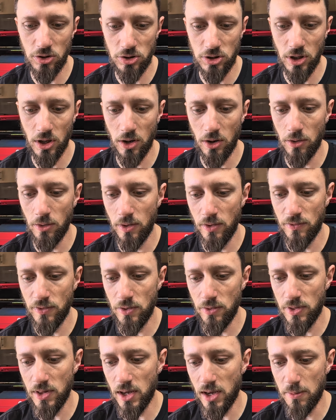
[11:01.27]
So if
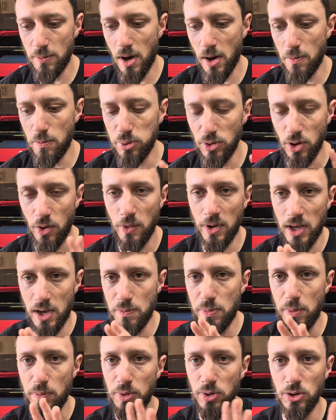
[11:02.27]
you think about blowing
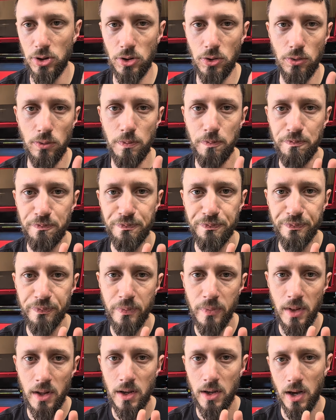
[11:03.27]
up a balloon,
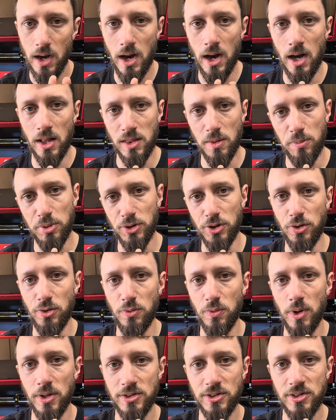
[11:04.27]
the
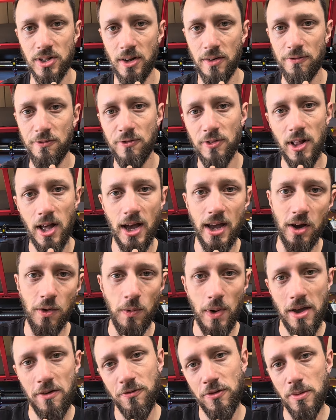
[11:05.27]
balloon wants to fly
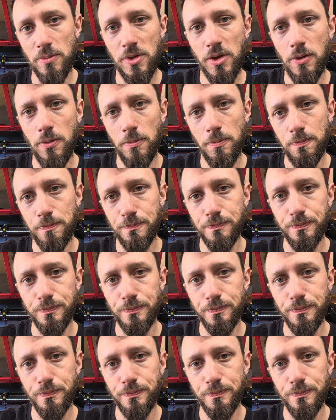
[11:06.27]
away from you,